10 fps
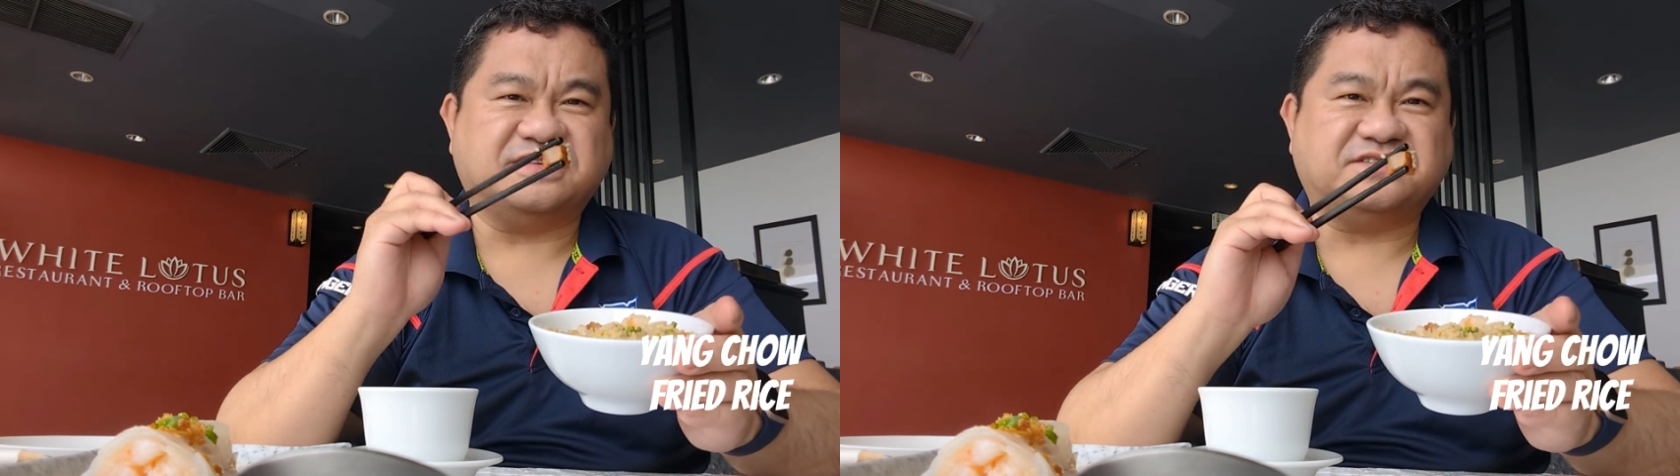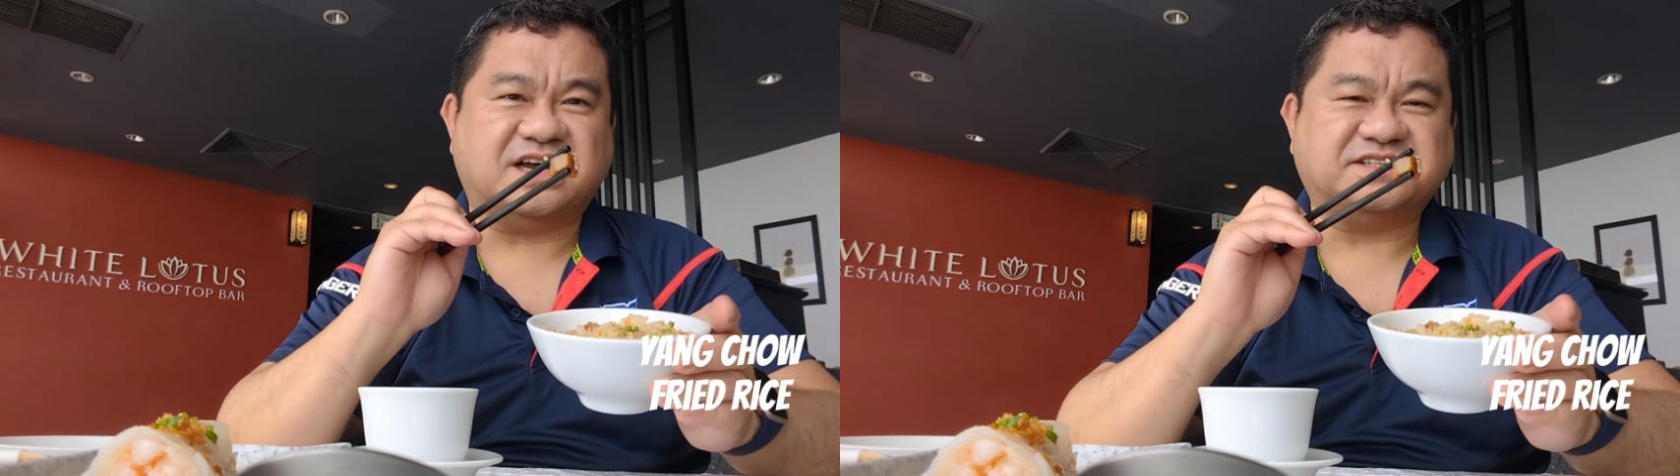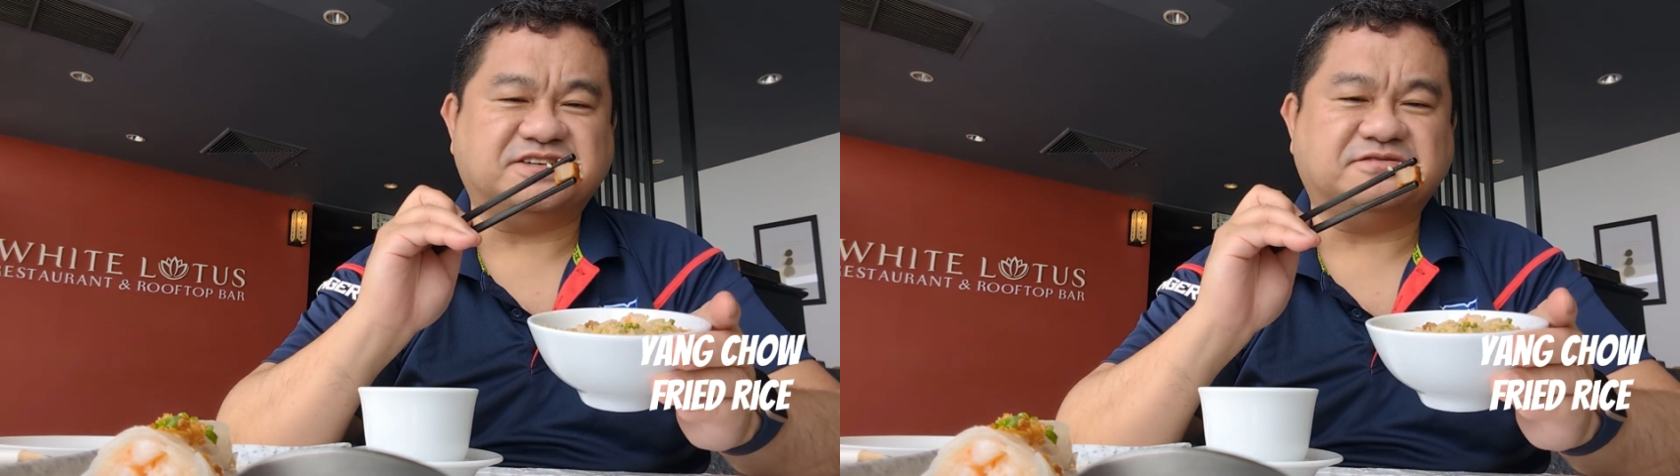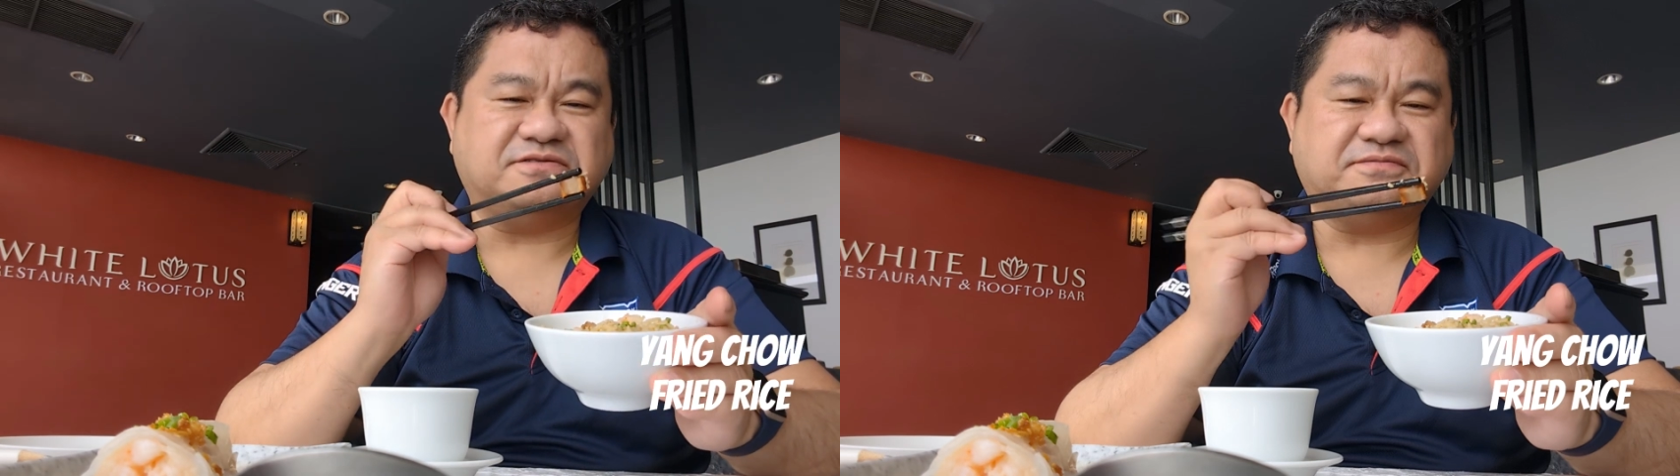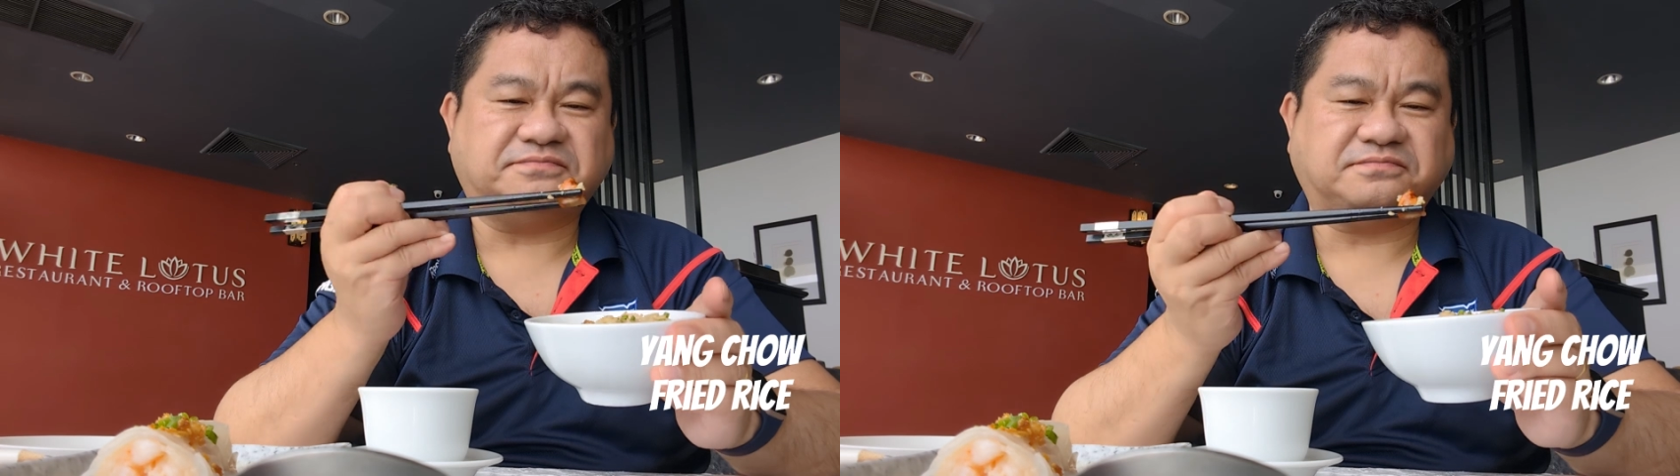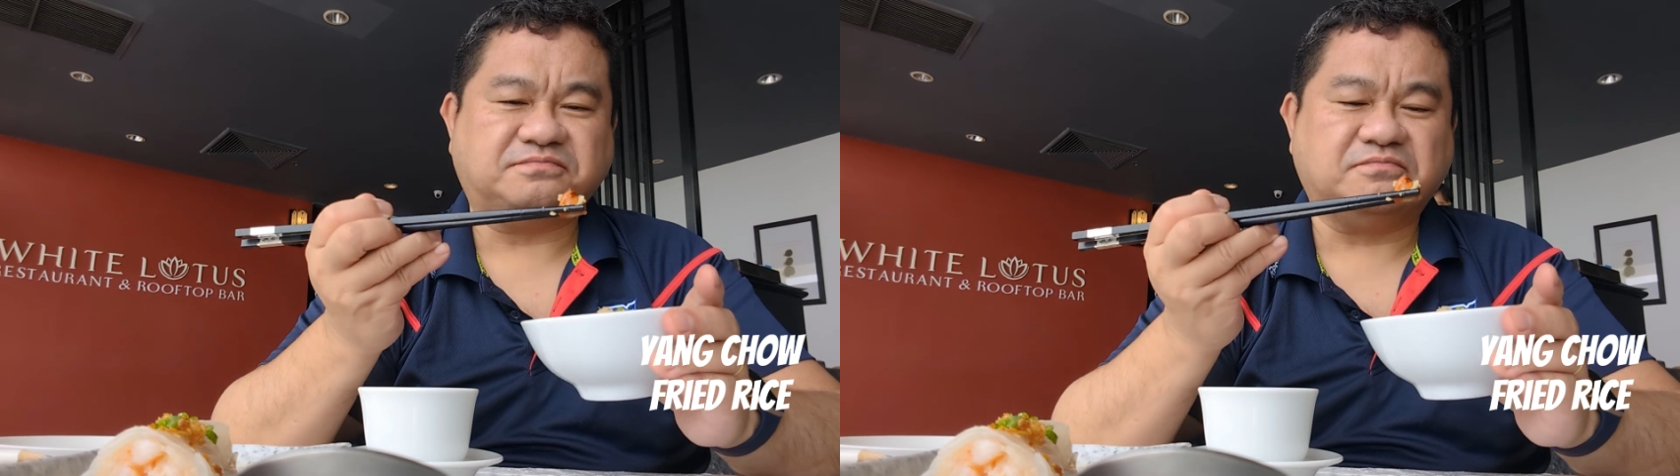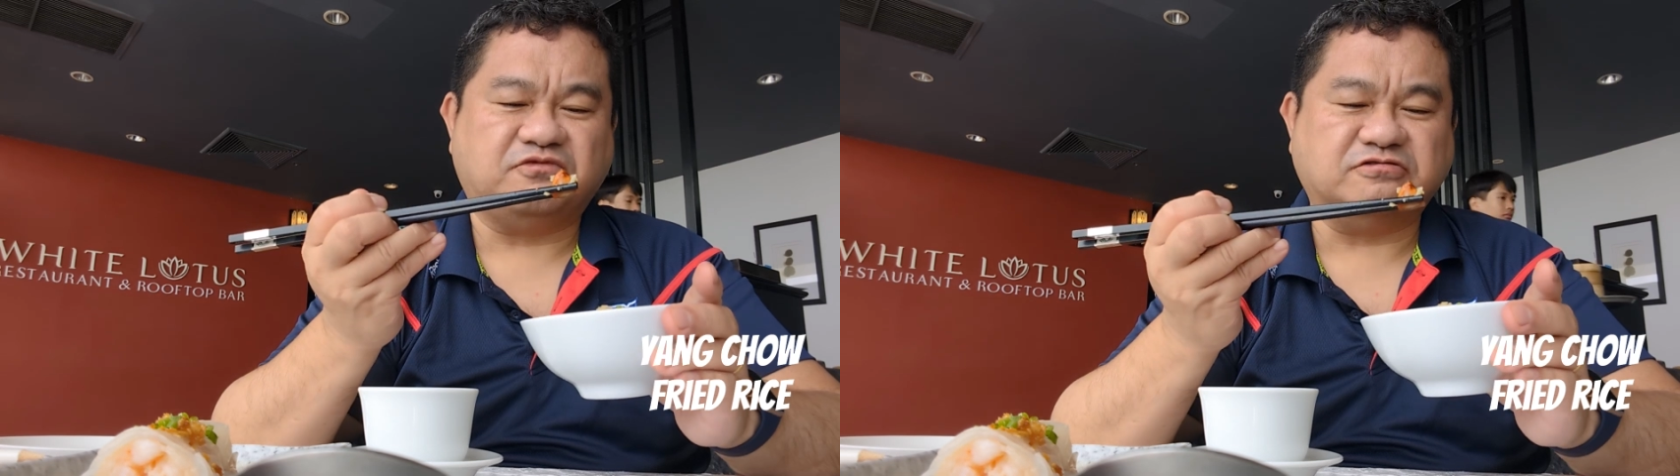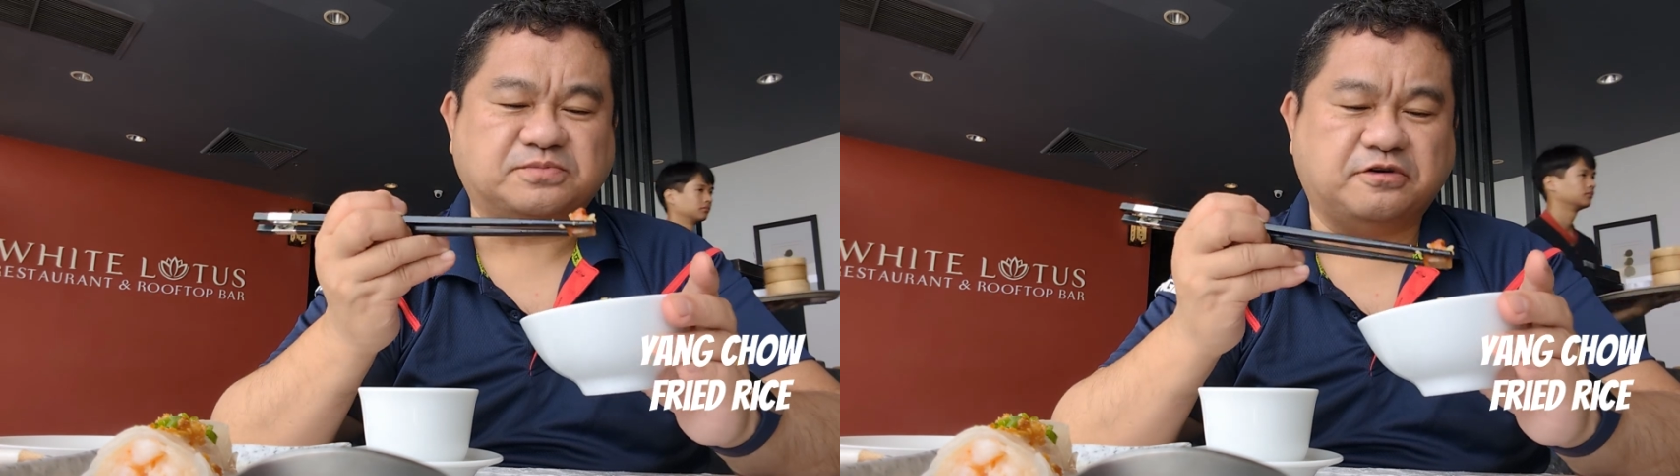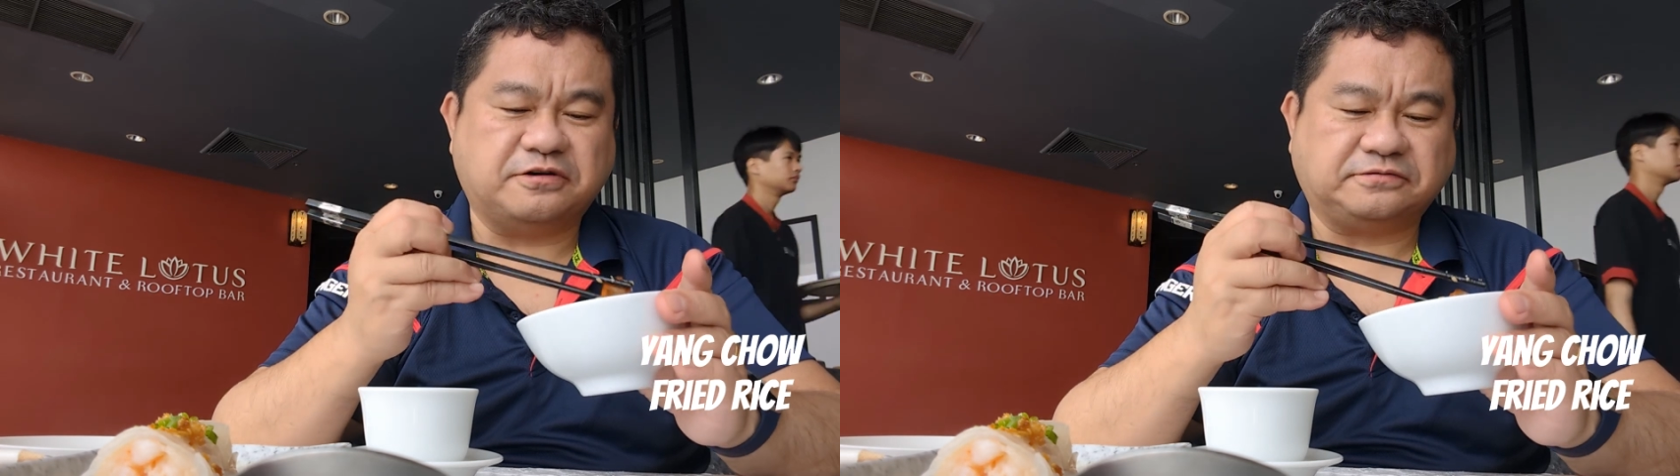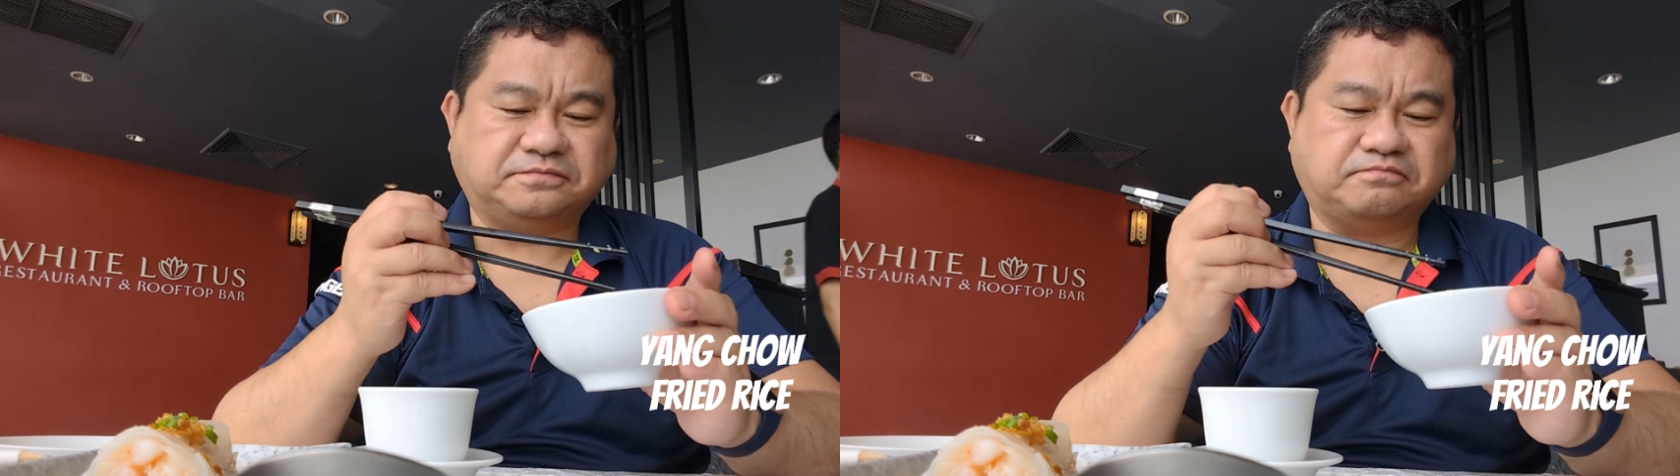of tasiu, roast pork.